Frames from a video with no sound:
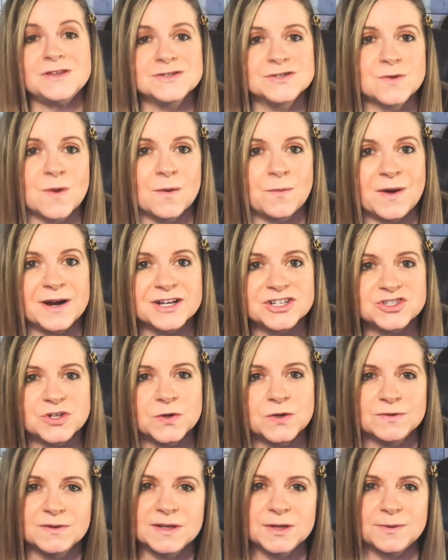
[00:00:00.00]
So I want to show
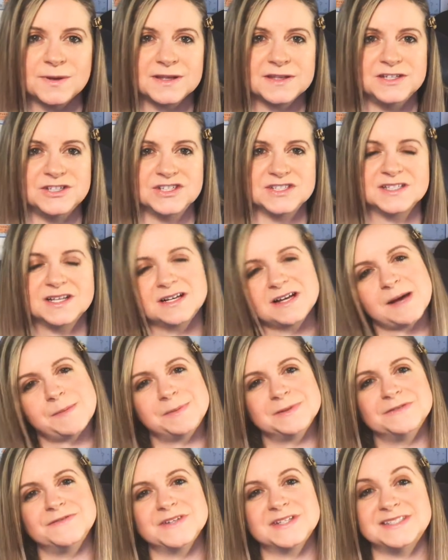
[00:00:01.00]
you really quickly just a
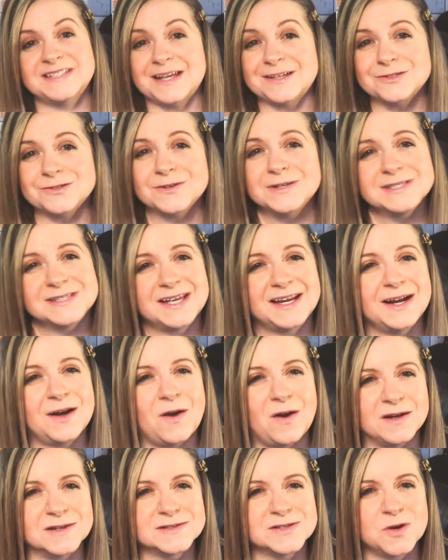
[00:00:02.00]
couple of accessories that I
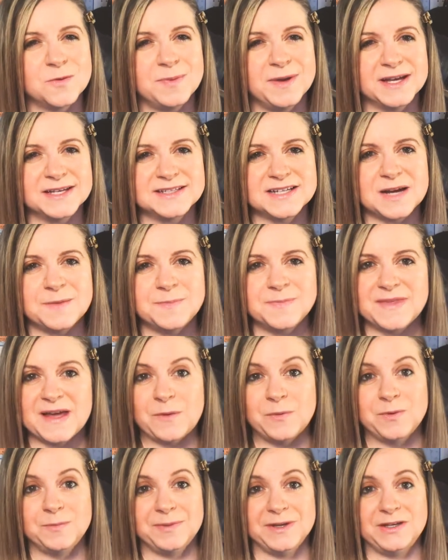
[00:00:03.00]
also picked up that
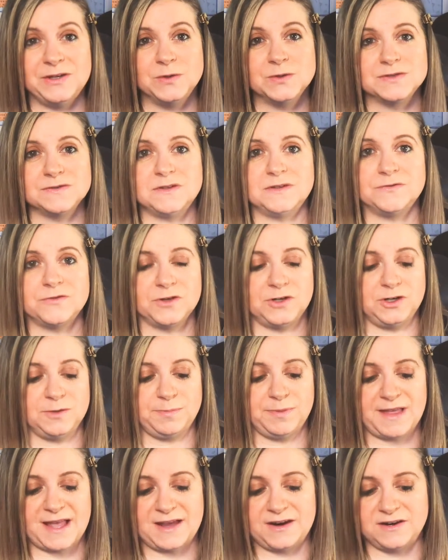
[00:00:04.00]
will be useful for your
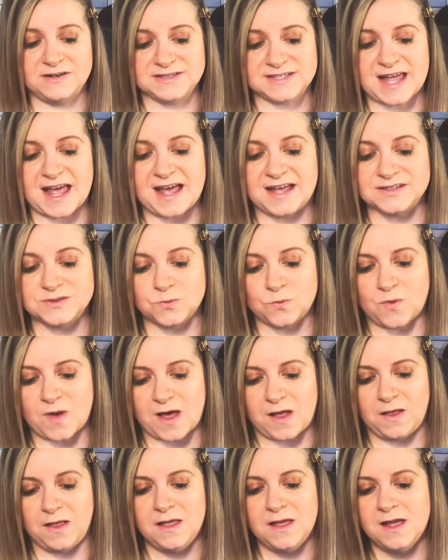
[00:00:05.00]
planners as
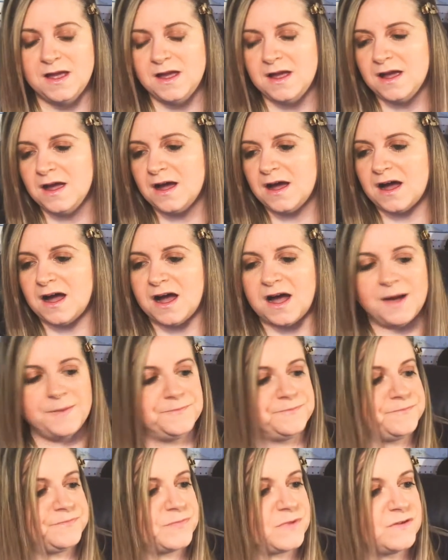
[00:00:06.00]
well. Um,
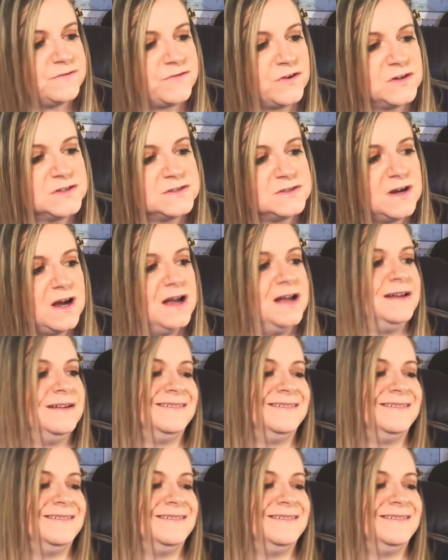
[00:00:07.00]
first off,